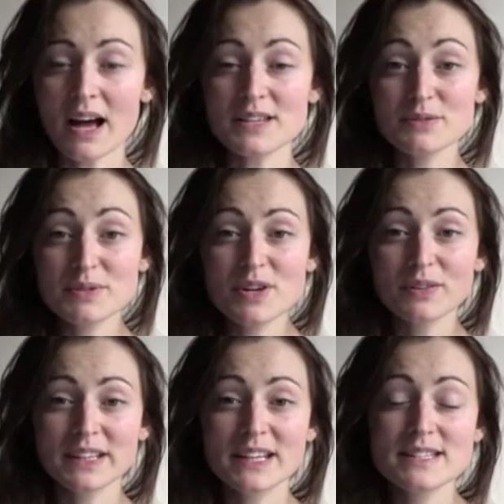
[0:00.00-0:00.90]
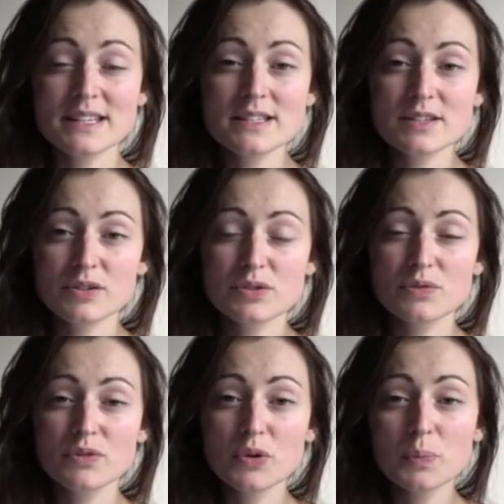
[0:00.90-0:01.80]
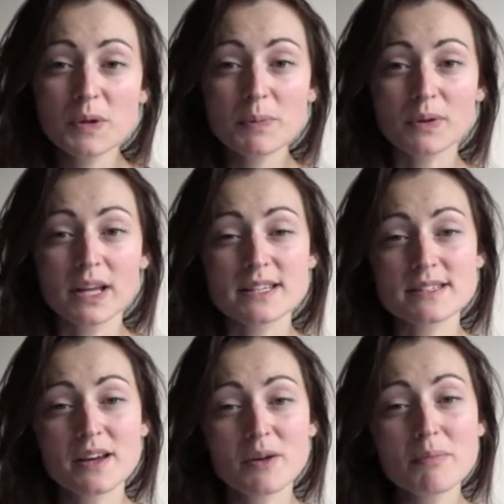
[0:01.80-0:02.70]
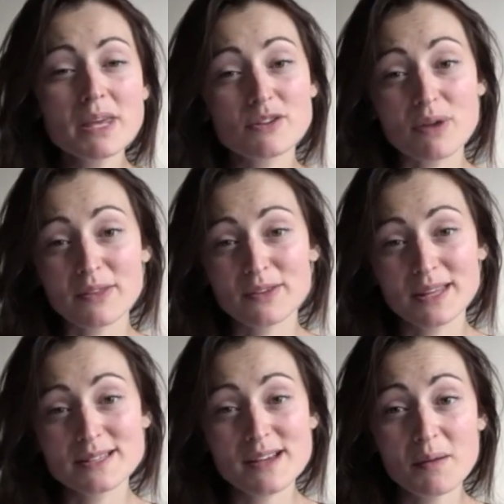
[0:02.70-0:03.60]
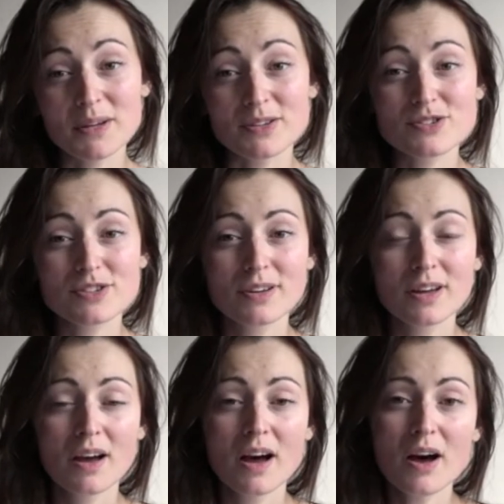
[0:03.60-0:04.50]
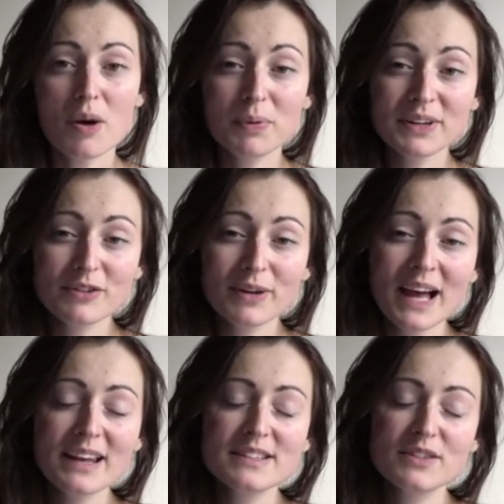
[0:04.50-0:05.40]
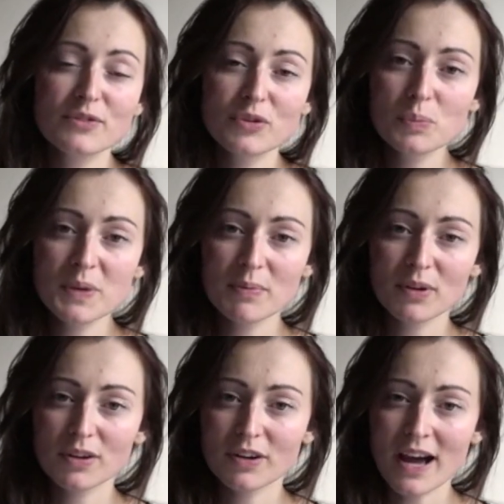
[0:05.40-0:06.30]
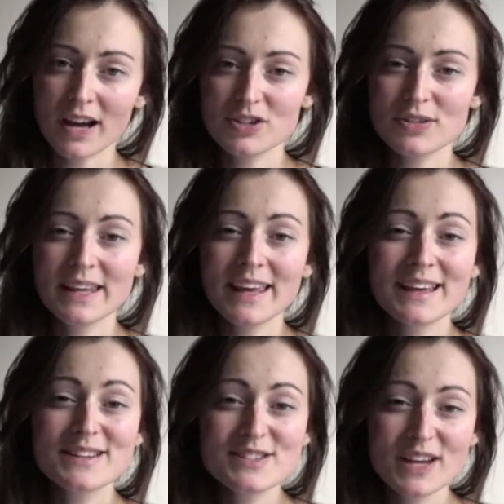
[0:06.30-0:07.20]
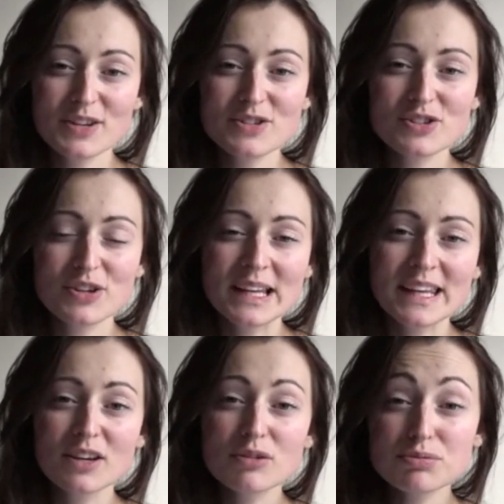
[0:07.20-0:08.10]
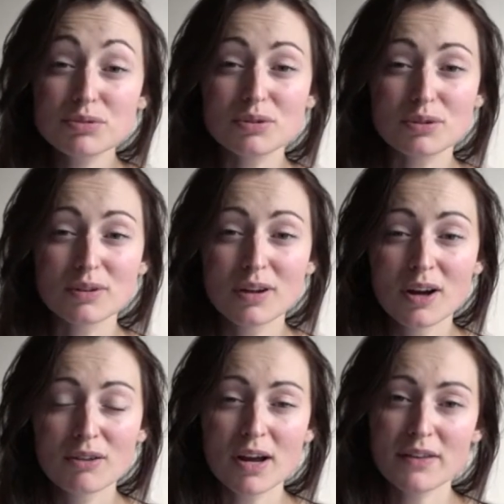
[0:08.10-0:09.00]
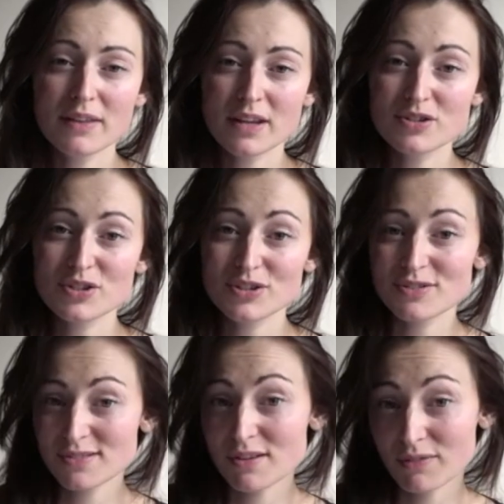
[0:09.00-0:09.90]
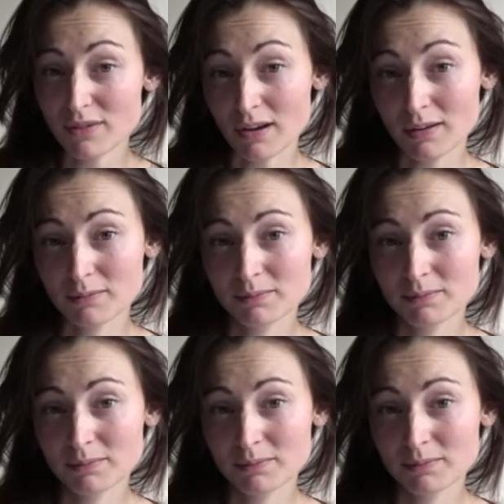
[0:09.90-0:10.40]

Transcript: As a result, it is easier to view people as mean rather than damaged. But in reality, few people are actually intentionally cruel rather than just suffering.